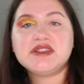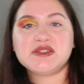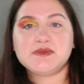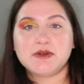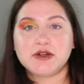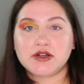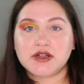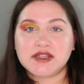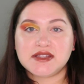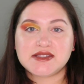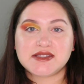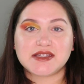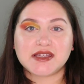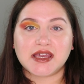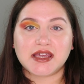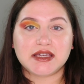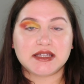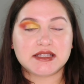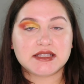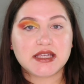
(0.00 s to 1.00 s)
experiencing
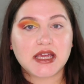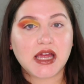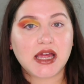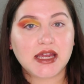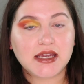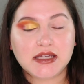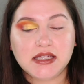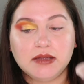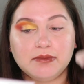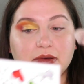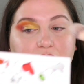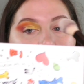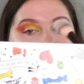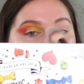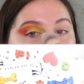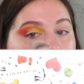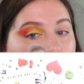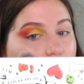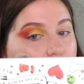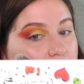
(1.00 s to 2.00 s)
a tiny bit
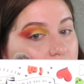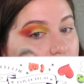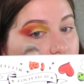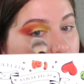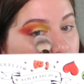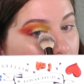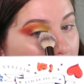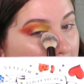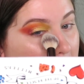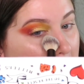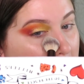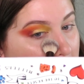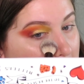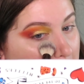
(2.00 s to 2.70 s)
of fallout,